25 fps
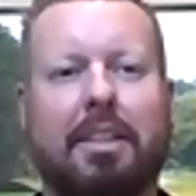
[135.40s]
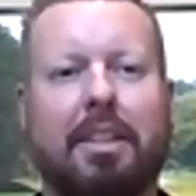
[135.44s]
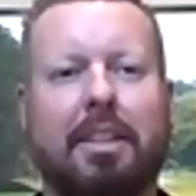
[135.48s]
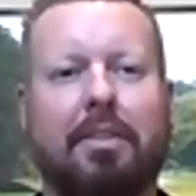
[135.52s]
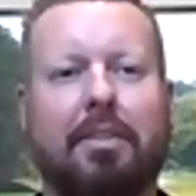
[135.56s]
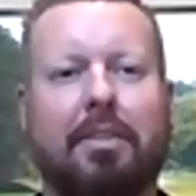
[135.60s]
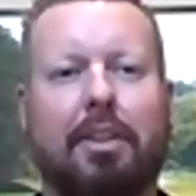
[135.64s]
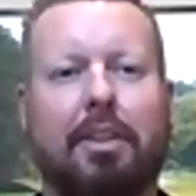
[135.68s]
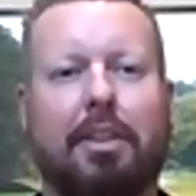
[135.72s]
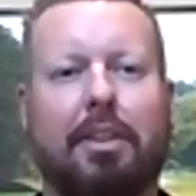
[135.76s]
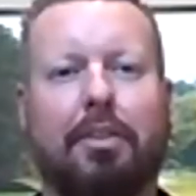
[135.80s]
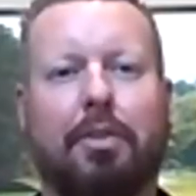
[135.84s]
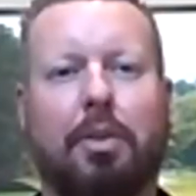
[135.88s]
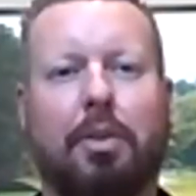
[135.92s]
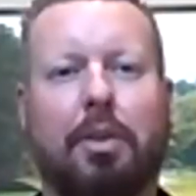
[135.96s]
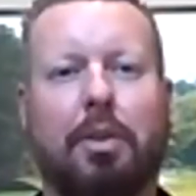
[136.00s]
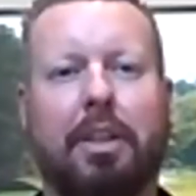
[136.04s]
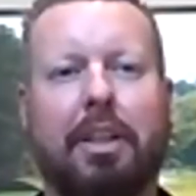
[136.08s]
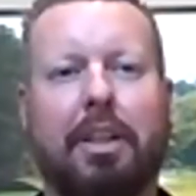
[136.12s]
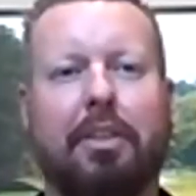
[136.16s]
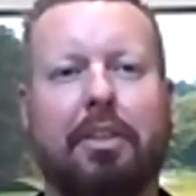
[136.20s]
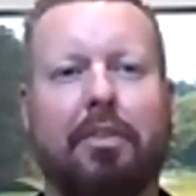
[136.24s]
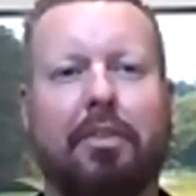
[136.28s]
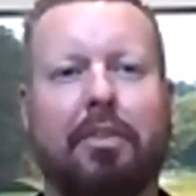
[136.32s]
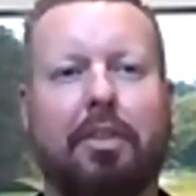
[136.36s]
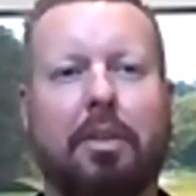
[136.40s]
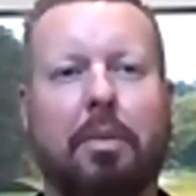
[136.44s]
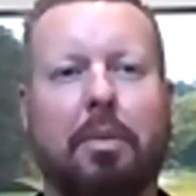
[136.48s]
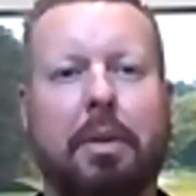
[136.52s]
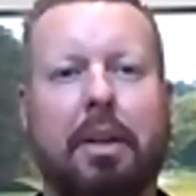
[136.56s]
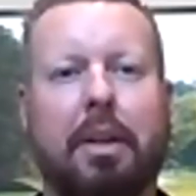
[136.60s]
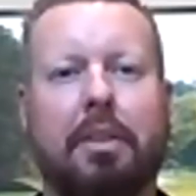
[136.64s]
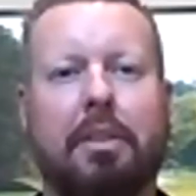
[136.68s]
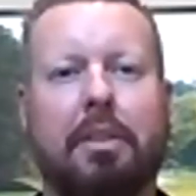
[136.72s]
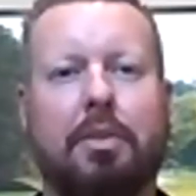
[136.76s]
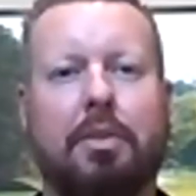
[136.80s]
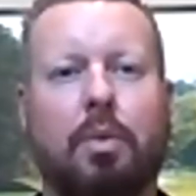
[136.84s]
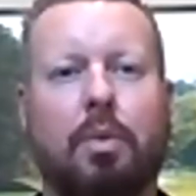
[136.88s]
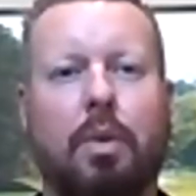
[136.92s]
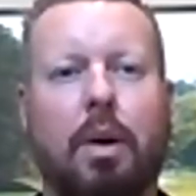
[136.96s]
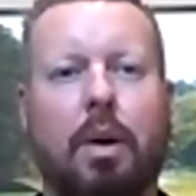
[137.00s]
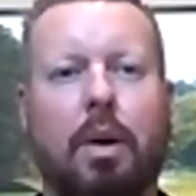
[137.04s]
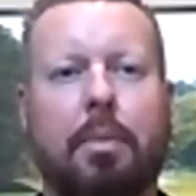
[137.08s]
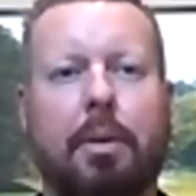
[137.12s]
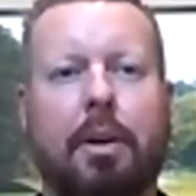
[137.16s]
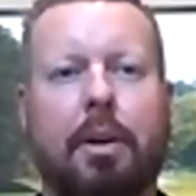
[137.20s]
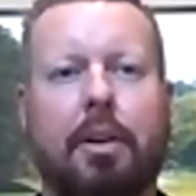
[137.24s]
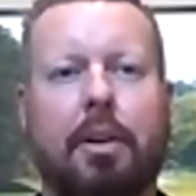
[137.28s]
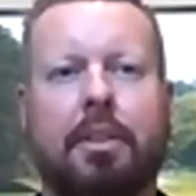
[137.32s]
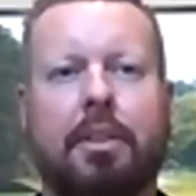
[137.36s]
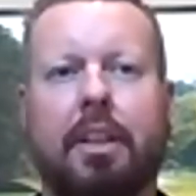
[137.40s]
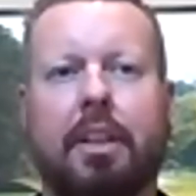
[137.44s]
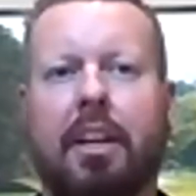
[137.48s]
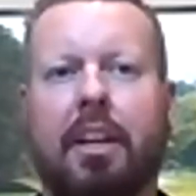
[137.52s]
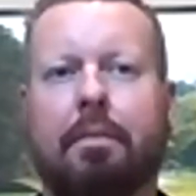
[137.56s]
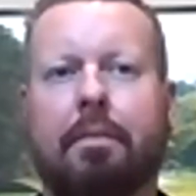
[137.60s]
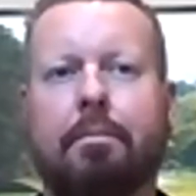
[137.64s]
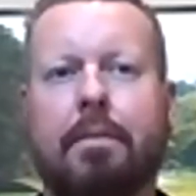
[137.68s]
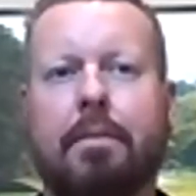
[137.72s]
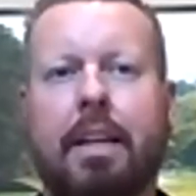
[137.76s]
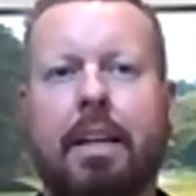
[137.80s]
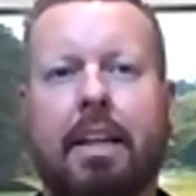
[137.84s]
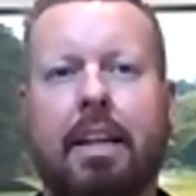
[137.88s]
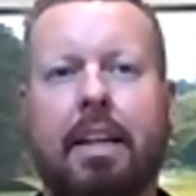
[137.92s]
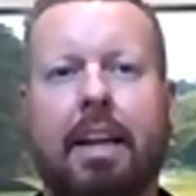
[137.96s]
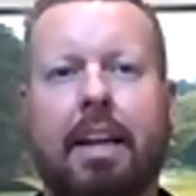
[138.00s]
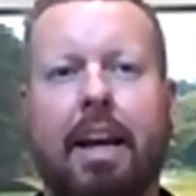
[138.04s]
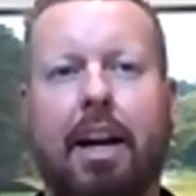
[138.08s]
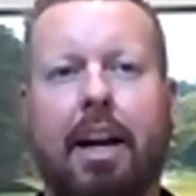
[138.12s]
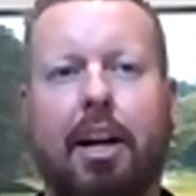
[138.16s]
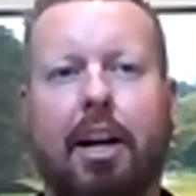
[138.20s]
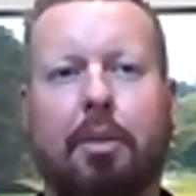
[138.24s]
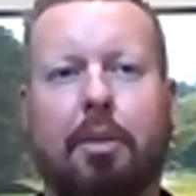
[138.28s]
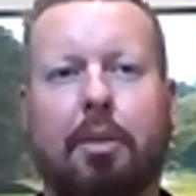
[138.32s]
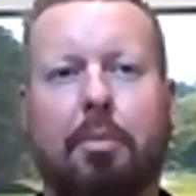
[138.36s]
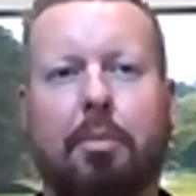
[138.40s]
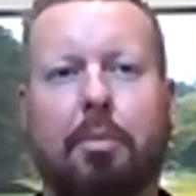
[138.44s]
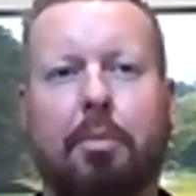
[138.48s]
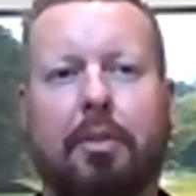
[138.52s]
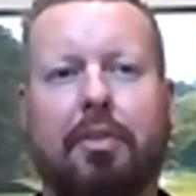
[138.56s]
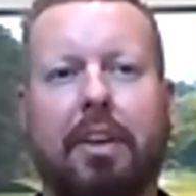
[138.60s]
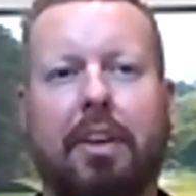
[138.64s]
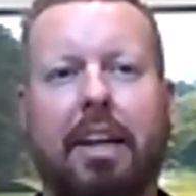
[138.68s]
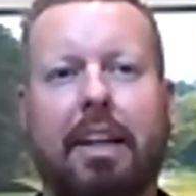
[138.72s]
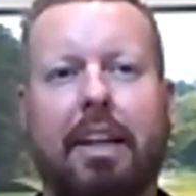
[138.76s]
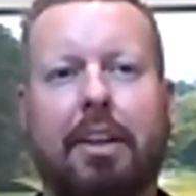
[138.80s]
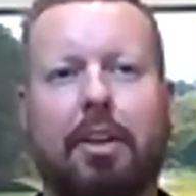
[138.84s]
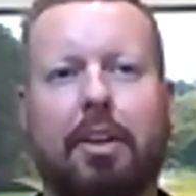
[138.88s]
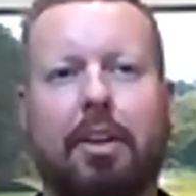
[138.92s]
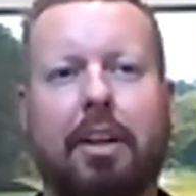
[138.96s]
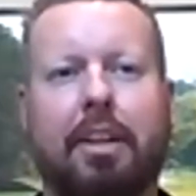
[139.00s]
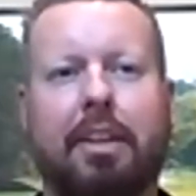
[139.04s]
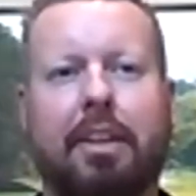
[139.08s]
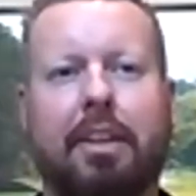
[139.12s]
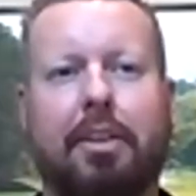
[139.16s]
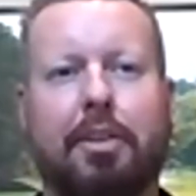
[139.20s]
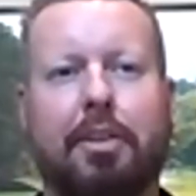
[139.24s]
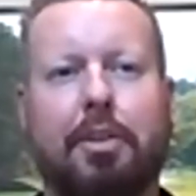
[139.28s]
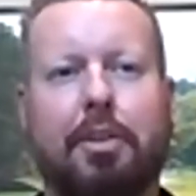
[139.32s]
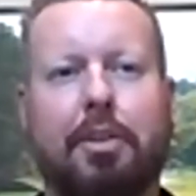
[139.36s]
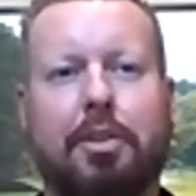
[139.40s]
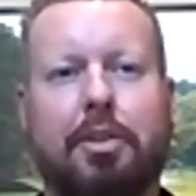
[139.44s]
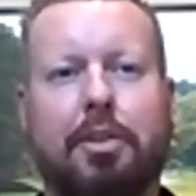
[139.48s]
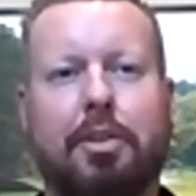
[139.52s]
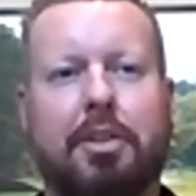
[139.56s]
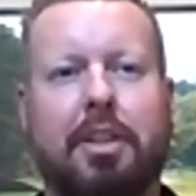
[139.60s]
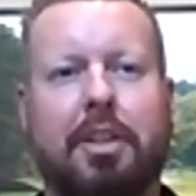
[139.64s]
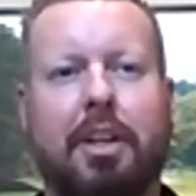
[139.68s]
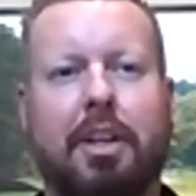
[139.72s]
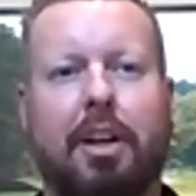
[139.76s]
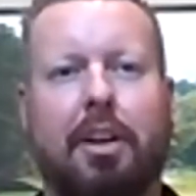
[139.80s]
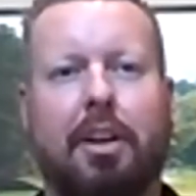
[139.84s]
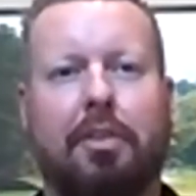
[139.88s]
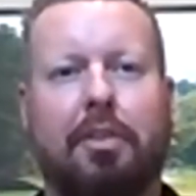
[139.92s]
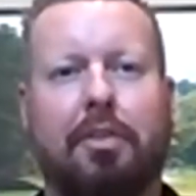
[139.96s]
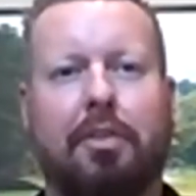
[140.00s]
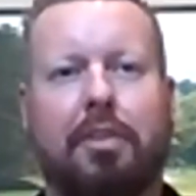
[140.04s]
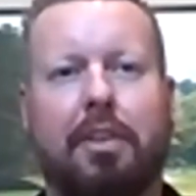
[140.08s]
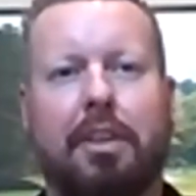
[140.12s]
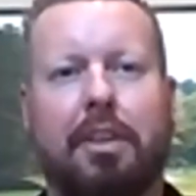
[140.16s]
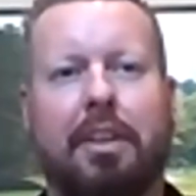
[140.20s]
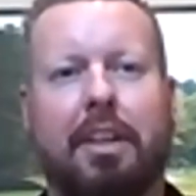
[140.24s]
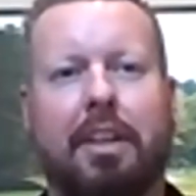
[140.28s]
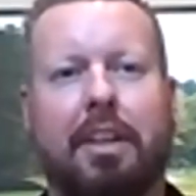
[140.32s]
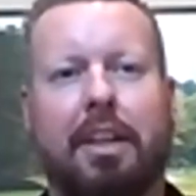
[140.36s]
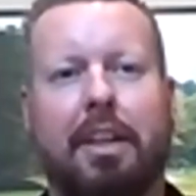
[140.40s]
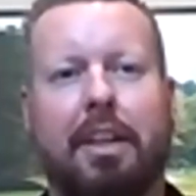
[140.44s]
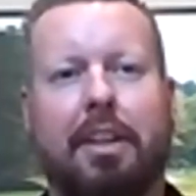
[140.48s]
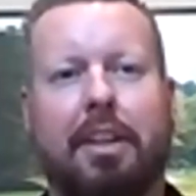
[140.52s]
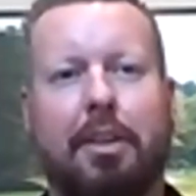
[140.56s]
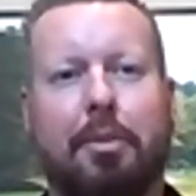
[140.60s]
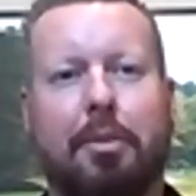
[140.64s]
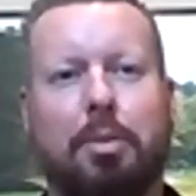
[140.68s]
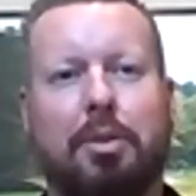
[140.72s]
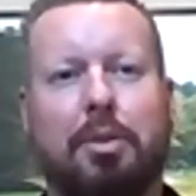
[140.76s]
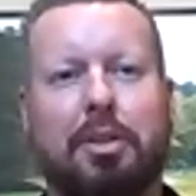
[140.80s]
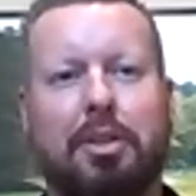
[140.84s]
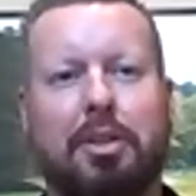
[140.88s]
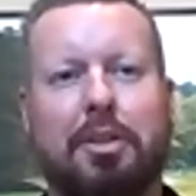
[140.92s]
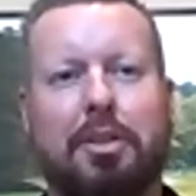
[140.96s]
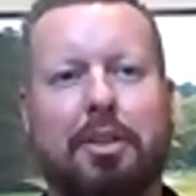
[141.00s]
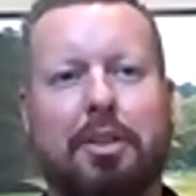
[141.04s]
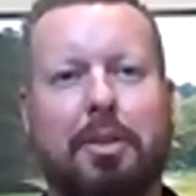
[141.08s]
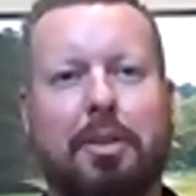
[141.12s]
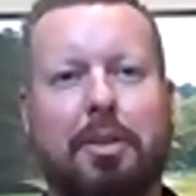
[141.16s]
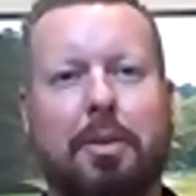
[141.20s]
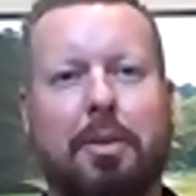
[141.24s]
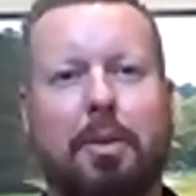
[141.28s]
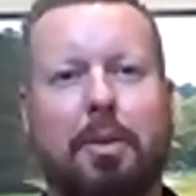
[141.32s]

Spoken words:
Looking forward to hearing from you on this webinar today. Eric McVey, go ahead and introduce yourself and the position that you are